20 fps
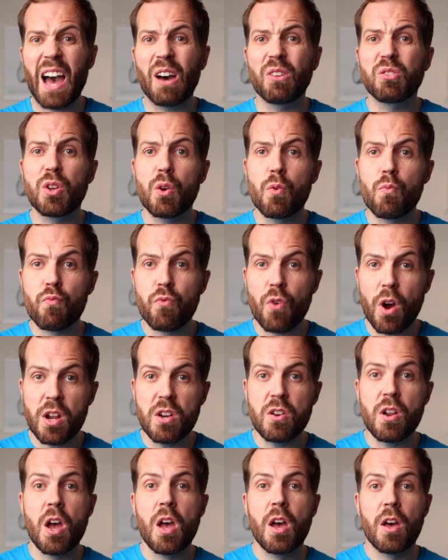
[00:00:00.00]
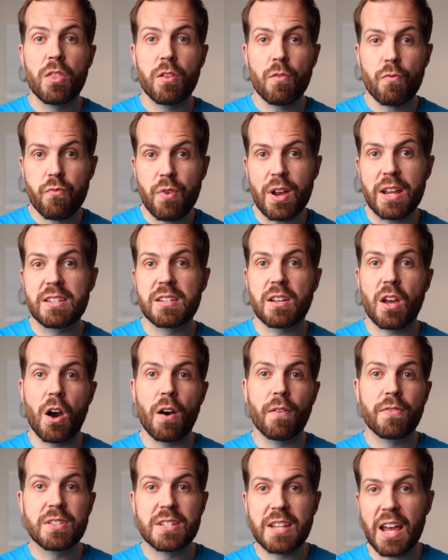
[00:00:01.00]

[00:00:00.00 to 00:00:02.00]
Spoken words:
else you run the risk of